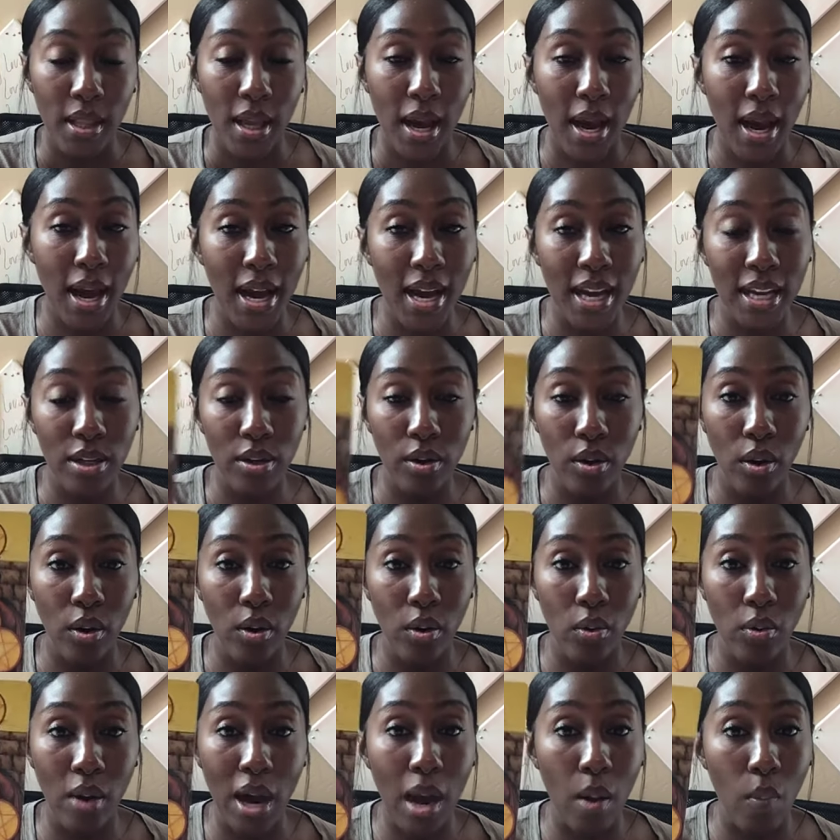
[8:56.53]
I
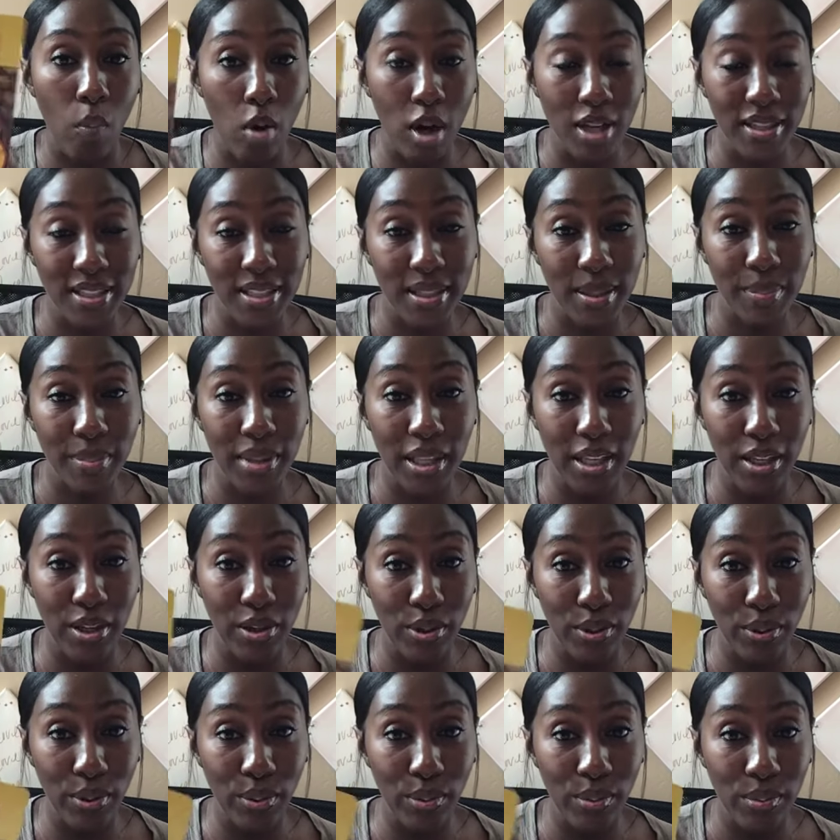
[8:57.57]
know I want something
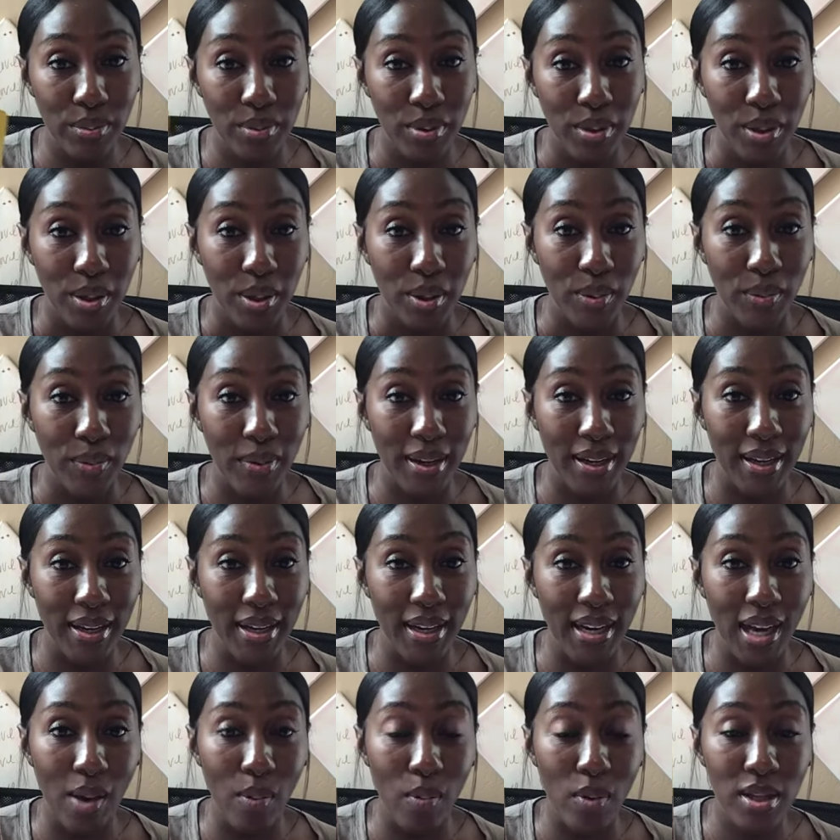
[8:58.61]
new,
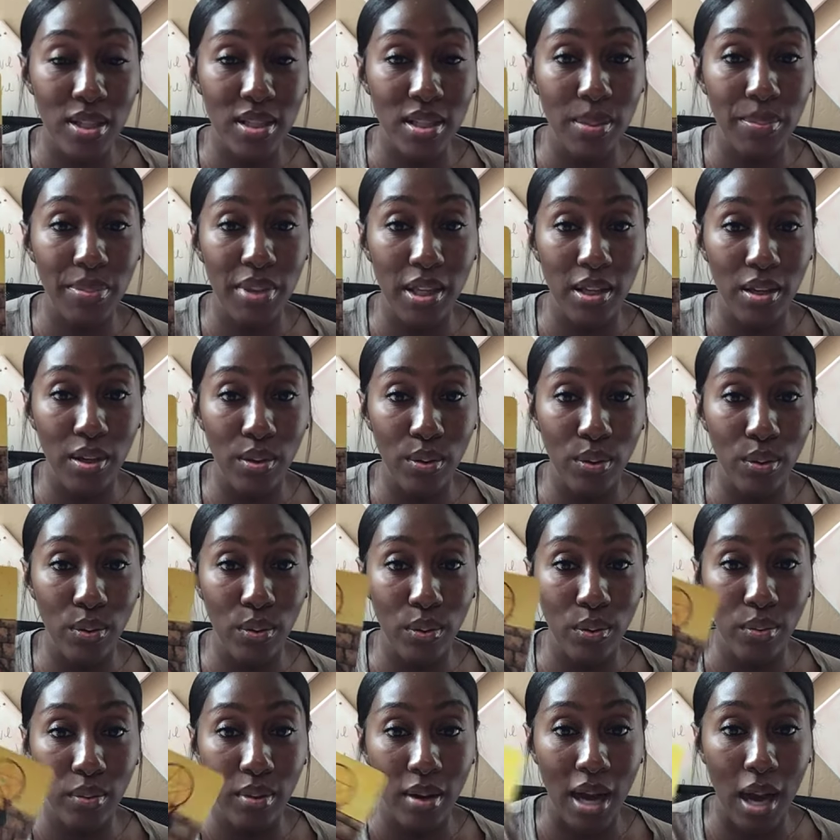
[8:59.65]
right? I want something
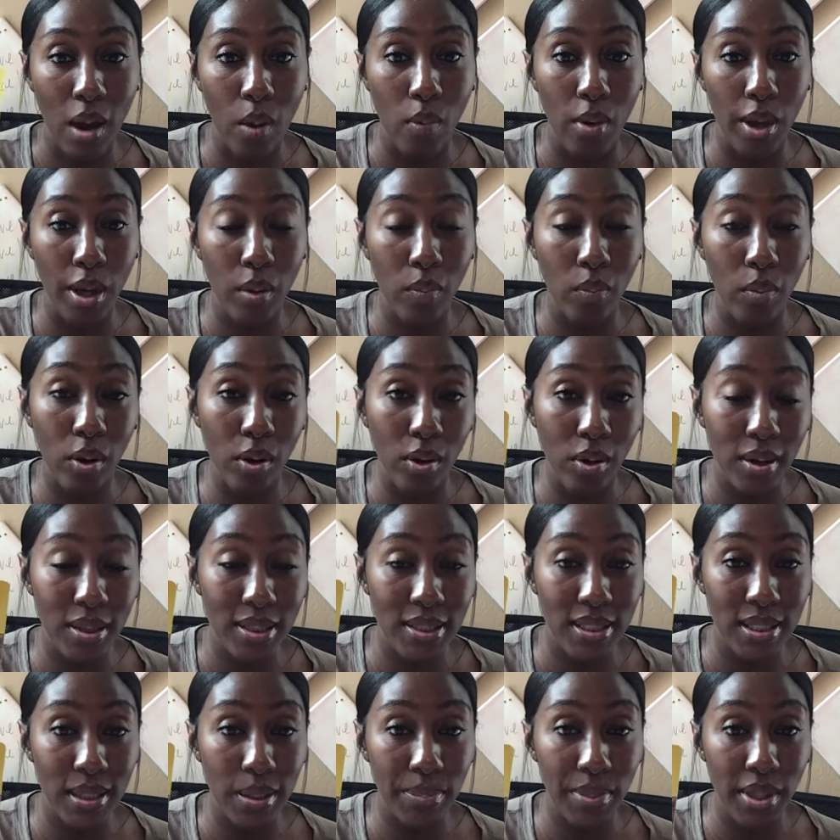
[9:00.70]
new. I want to work
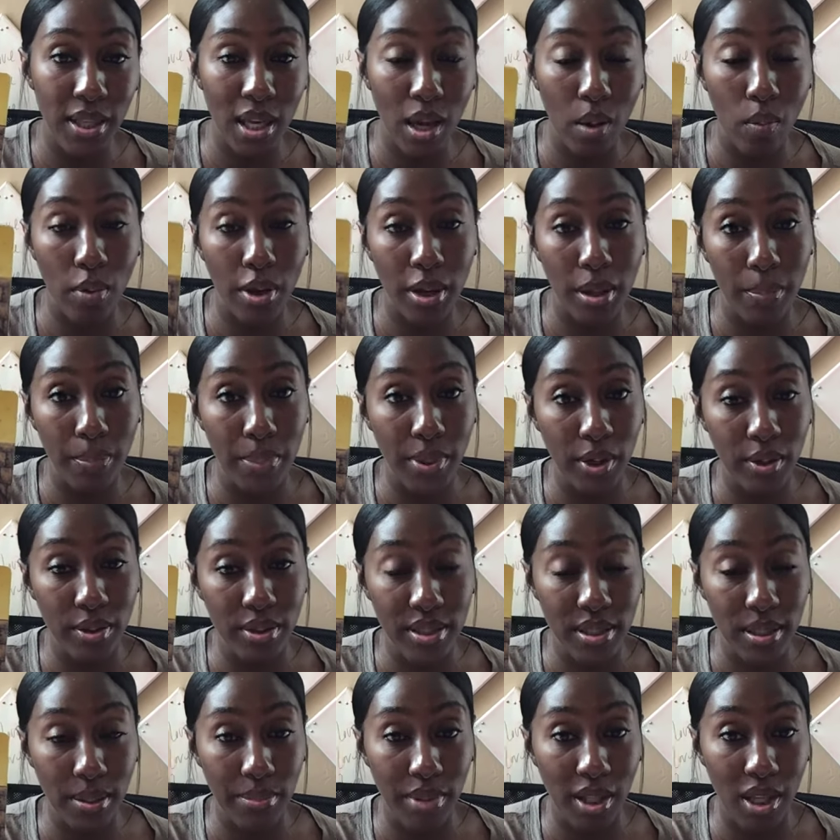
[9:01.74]
on something. I want to build
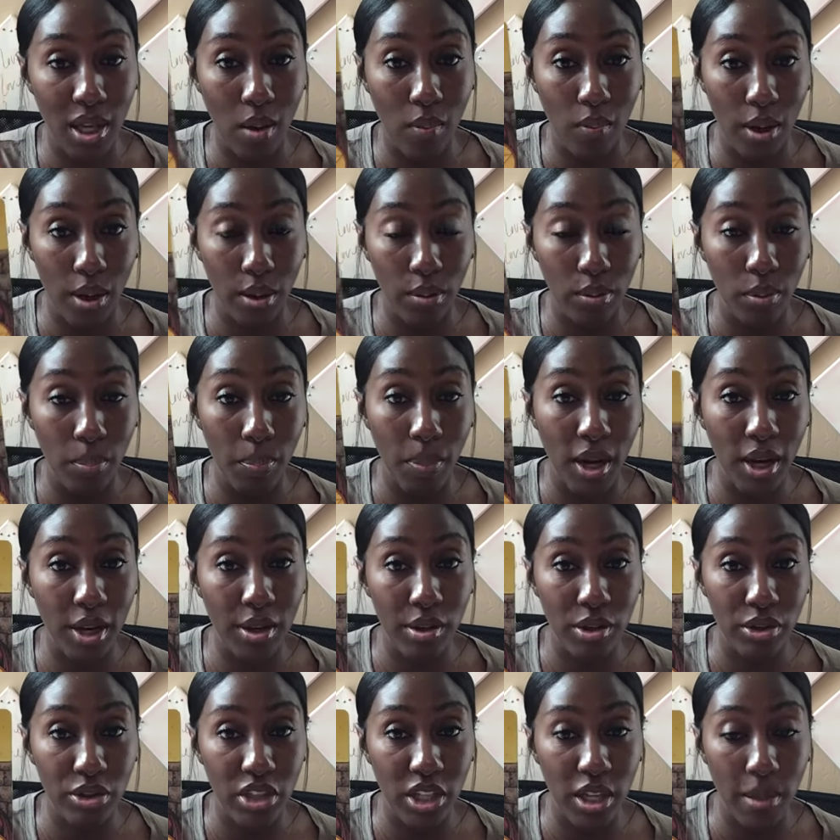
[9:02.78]
something. I want a new
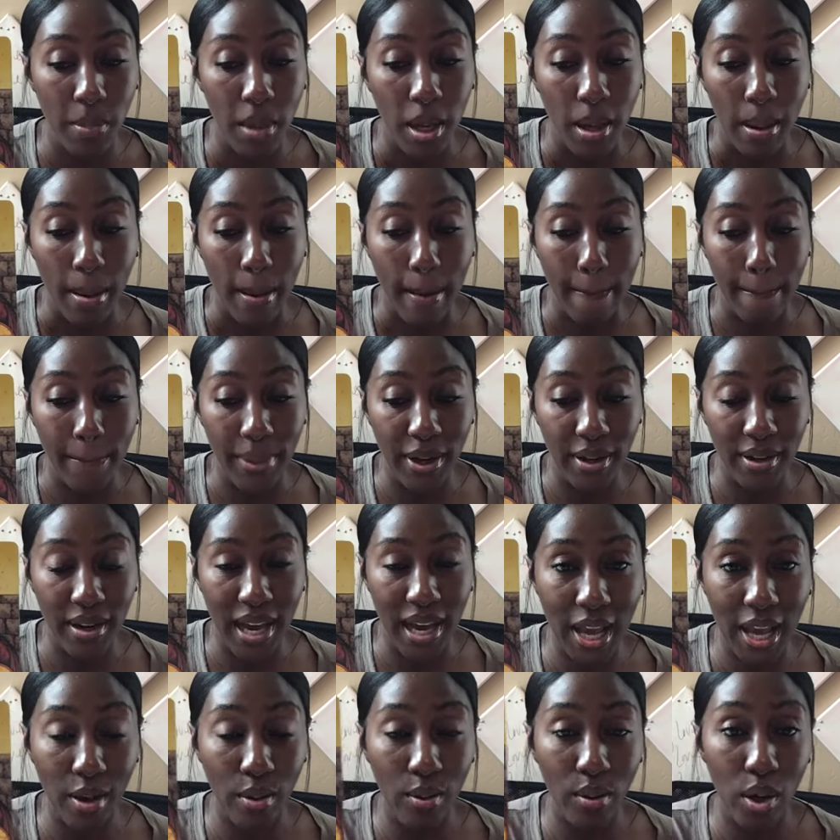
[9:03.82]
partnership, but
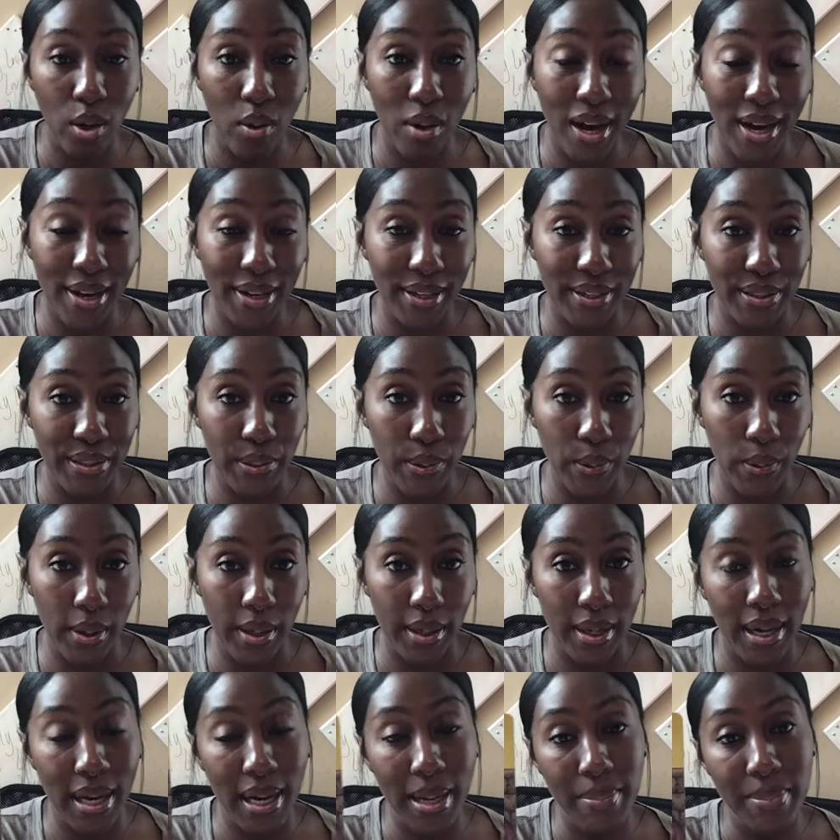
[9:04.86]
don't know how to do
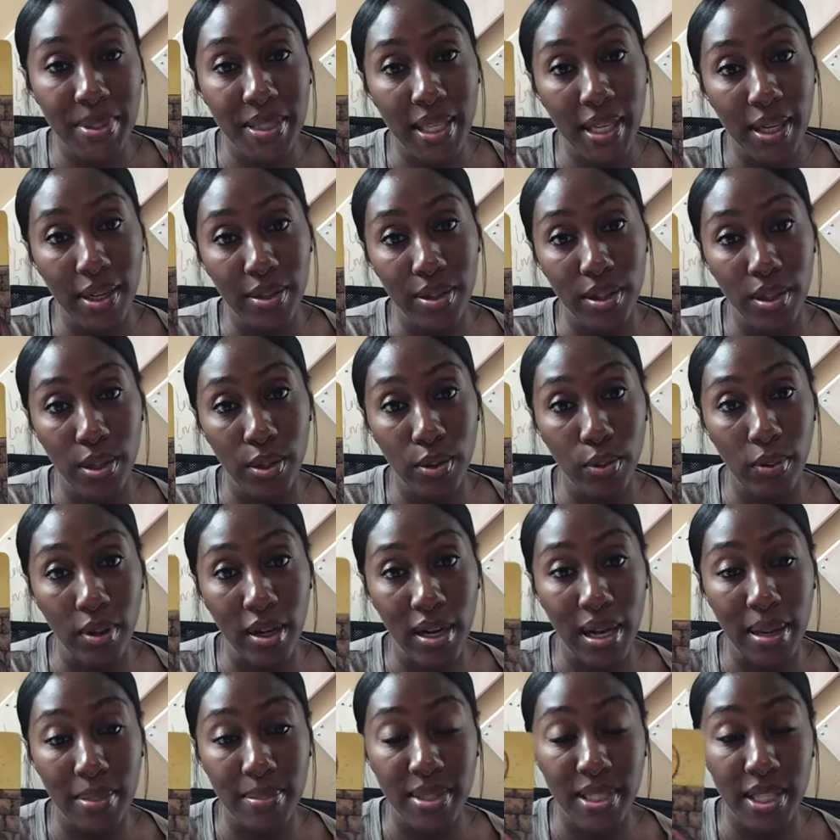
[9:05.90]
it. I'm scared to do it.
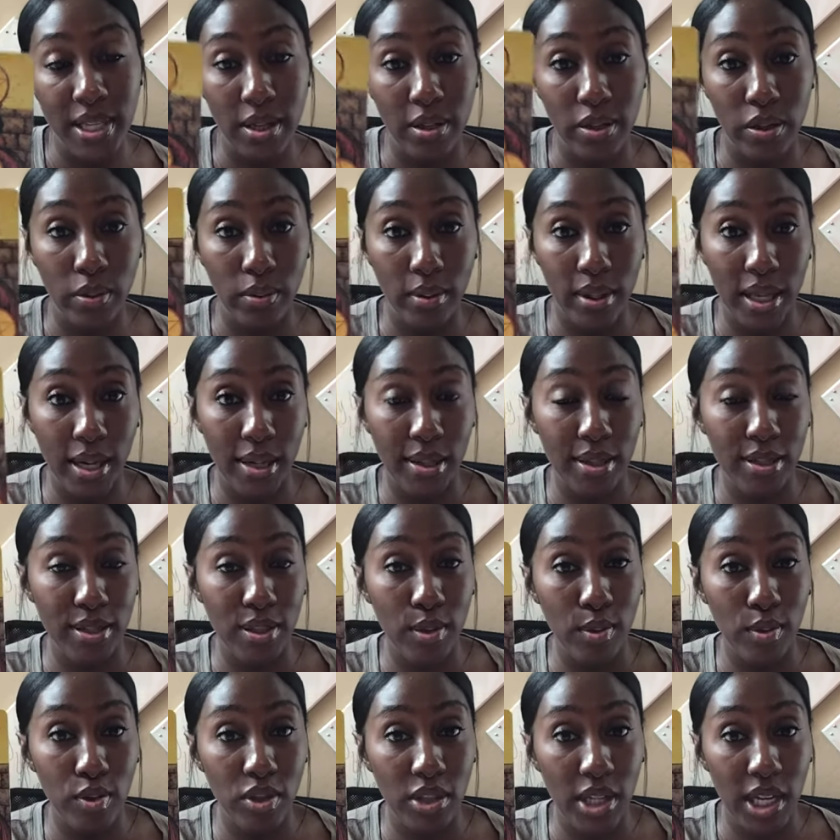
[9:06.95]
I'm scared to allow this
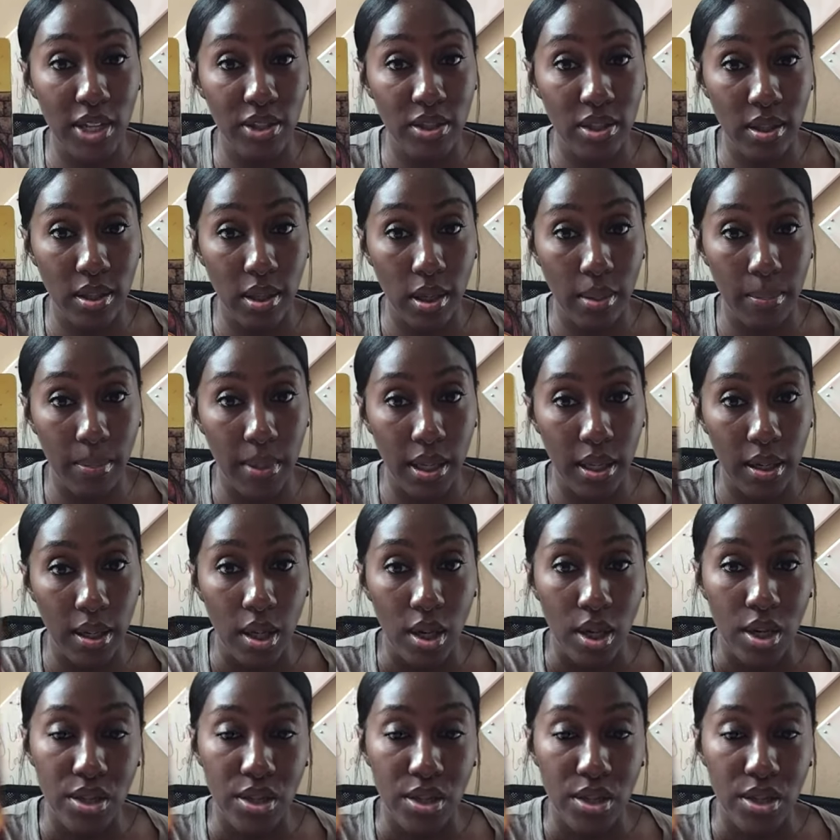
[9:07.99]
new change to come in.